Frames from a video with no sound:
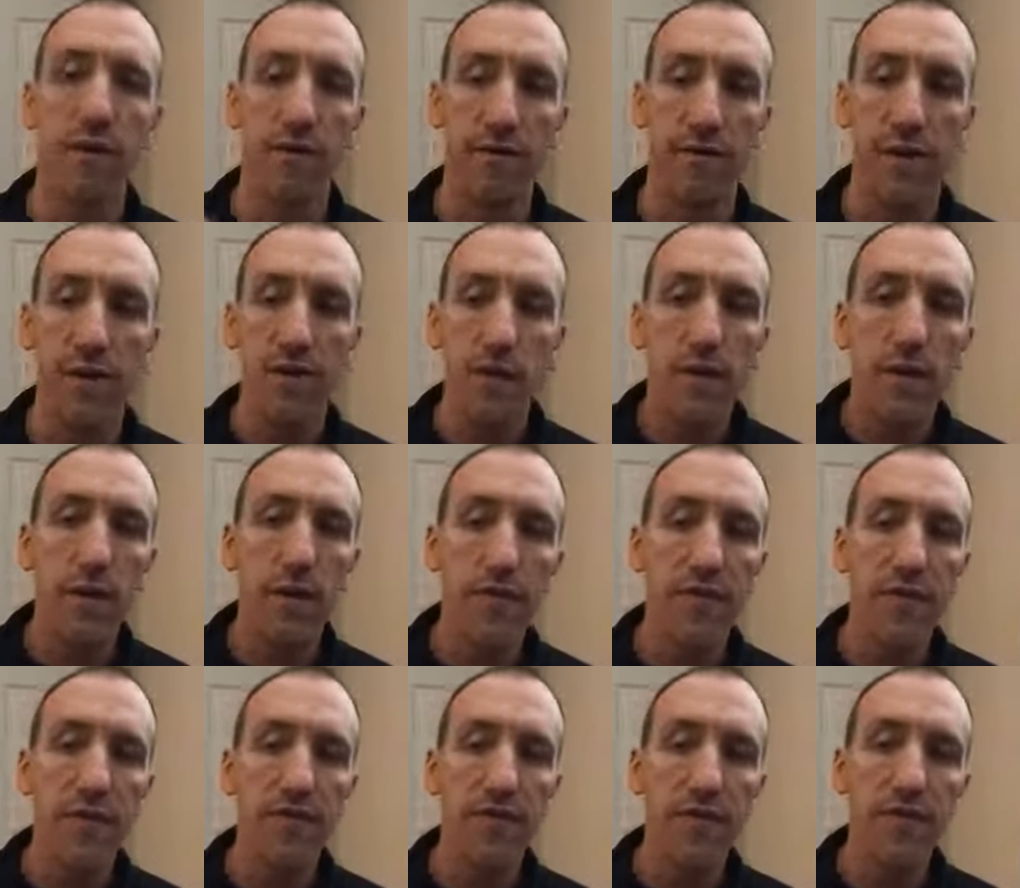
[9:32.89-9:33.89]

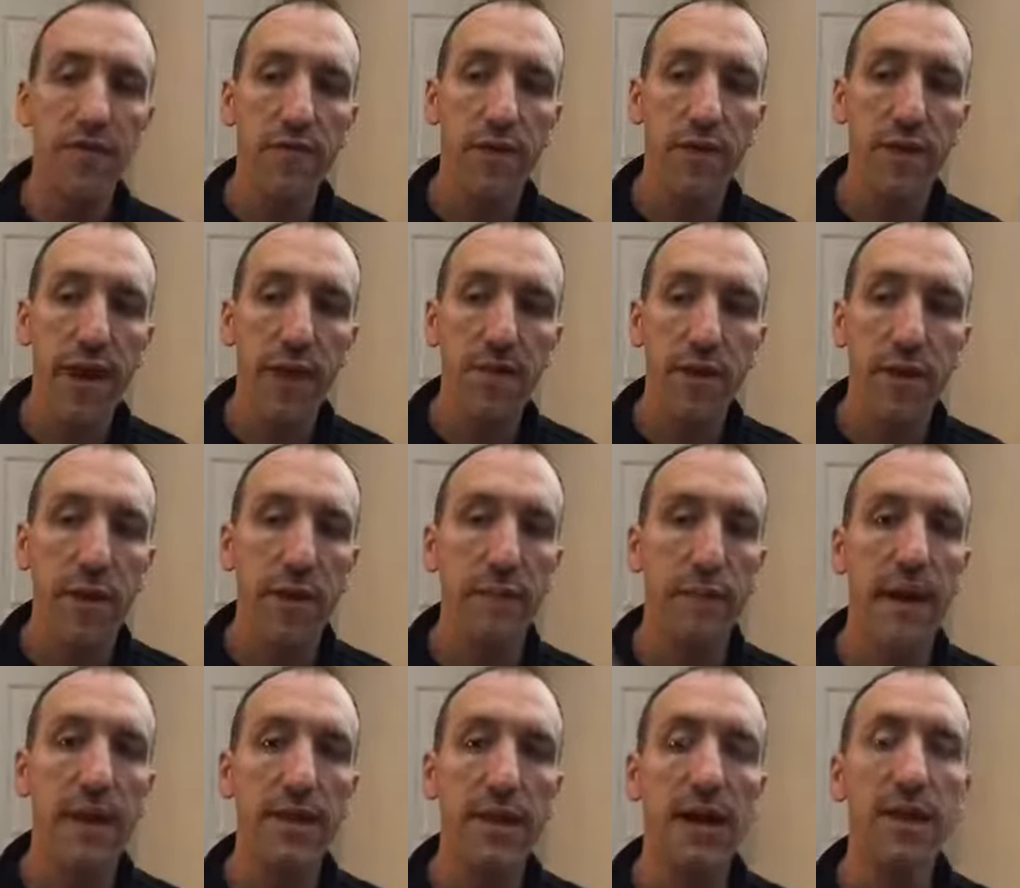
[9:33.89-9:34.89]
If this is happening in
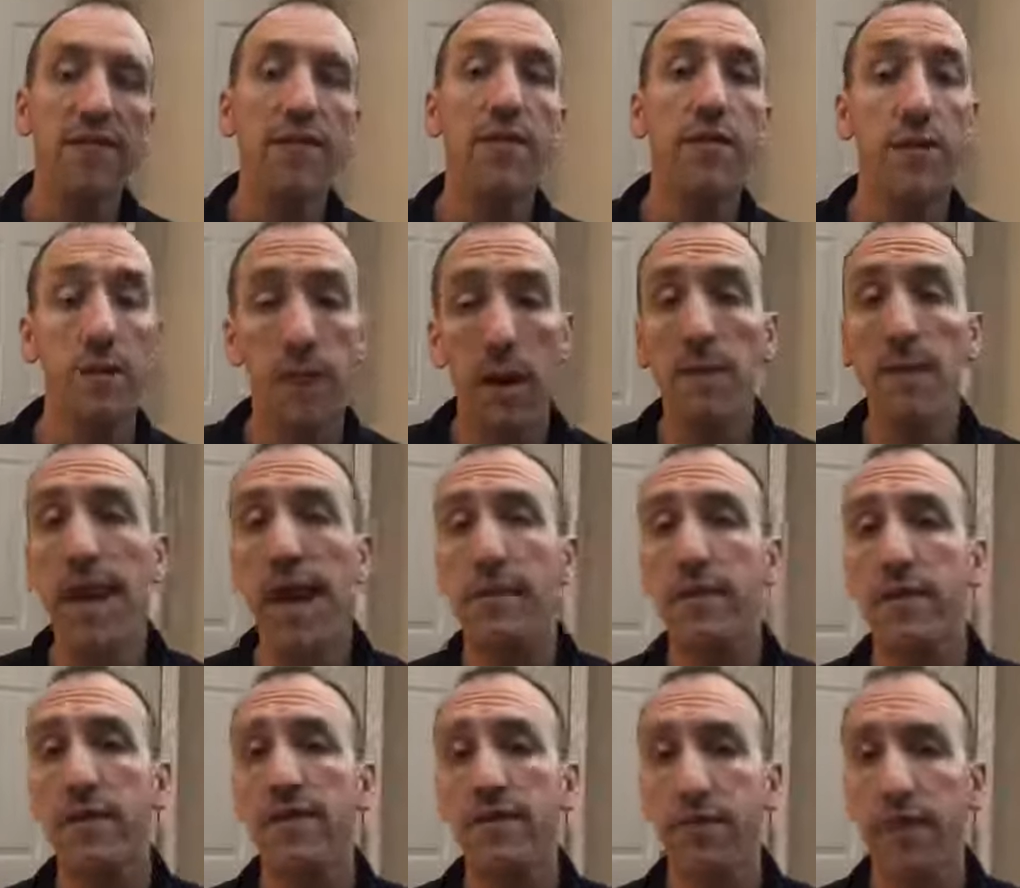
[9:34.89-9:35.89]
my life, it might be
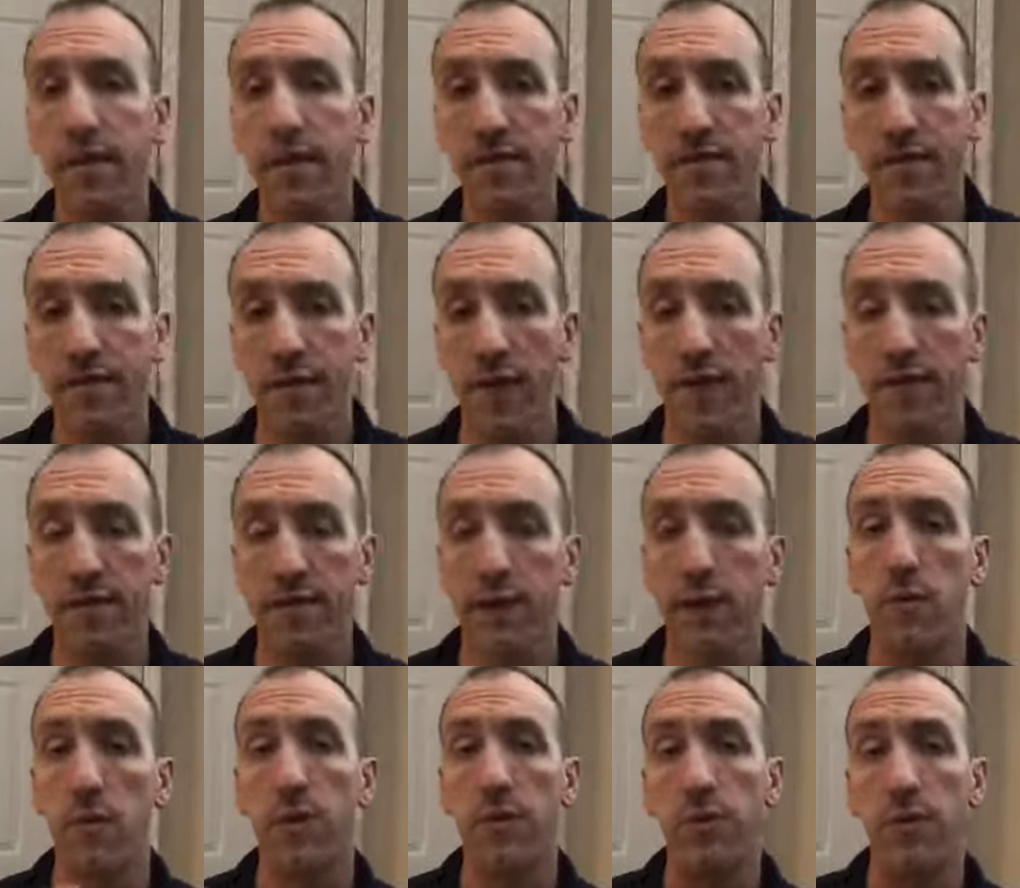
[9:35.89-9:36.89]
happening in somebody else's life, and
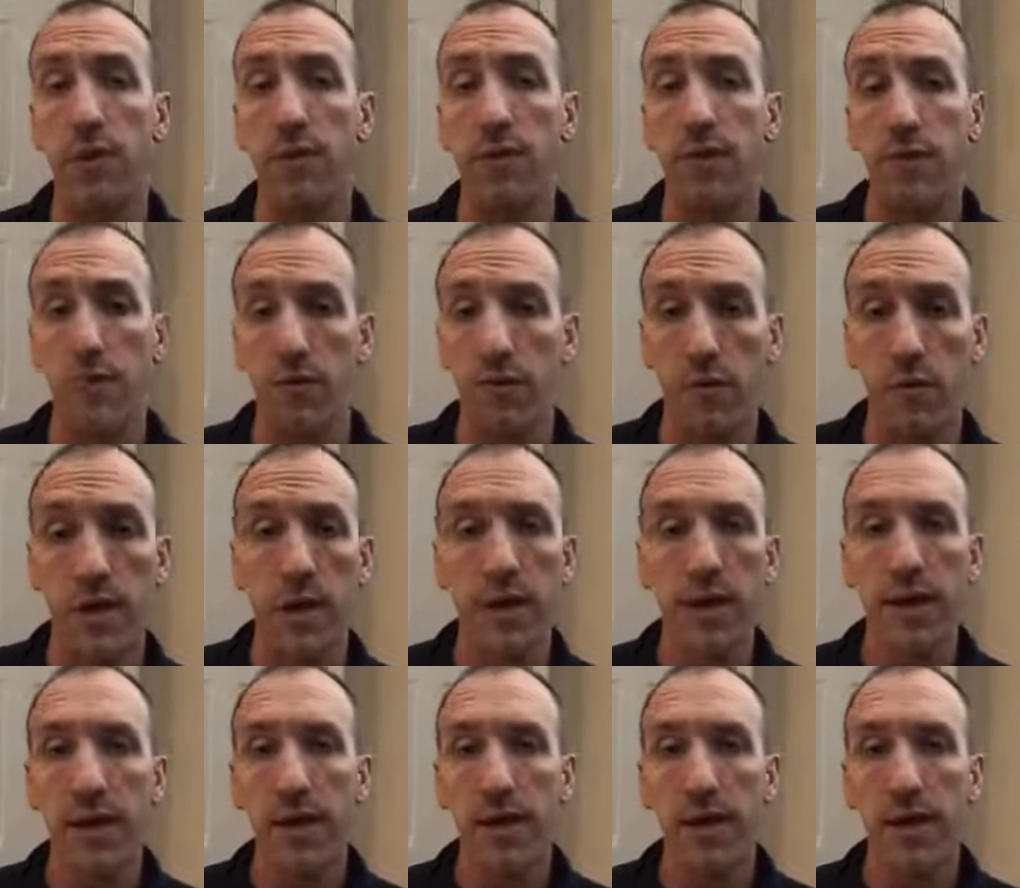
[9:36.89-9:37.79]
I want to share that with you.